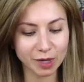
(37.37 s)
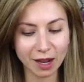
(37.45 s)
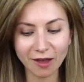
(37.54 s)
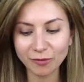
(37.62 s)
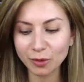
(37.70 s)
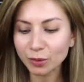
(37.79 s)
but I
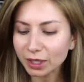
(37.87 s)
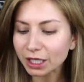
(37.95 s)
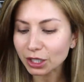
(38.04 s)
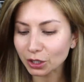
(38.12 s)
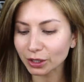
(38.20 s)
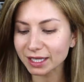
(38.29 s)
have been
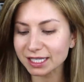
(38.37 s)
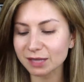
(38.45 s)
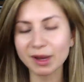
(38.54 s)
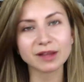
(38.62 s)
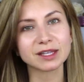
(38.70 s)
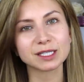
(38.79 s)
really curious
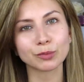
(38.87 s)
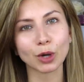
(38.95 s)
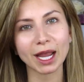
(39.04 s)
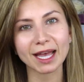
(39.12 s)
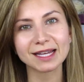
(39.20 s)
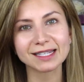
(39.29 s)
about this
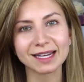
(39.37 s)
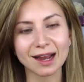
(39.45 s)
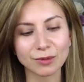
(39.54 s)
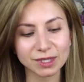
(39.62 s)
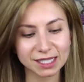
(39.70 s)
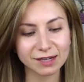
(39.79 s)
brand and
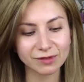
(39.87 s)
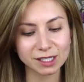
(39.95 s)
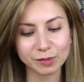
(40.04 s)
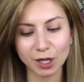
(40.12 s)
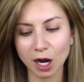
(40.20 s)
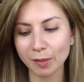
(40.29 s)
I received
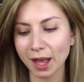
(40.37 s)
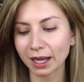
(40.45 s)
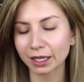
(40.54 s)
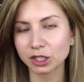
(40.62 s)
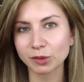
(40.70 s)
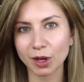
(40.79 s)
this PR
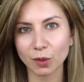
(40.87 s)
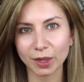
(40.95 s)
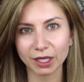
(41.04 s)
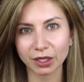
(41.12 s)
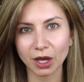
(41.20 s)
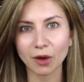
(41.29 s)
package about a
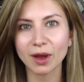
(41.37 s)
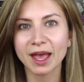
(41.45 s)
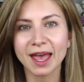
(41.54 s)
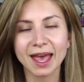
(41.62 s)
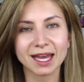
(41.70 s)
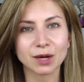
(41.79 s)
week ago
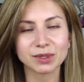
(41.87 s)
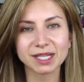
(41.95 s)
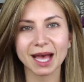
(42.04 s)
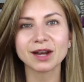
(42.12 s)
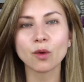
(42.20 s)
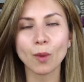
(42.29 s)
and I was
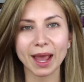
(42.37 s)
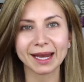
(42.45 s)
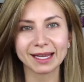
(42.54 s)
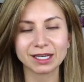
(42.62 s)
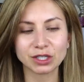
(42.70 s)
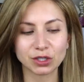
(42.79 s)
kind of
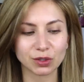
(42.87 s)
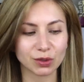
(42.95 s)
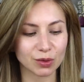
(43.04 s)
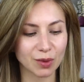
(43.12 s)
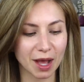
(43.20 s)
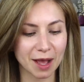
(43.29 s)
waiting
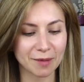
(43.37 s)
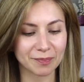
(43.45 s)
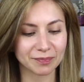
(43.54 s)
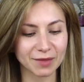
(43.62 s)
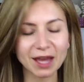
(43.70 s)
to, um,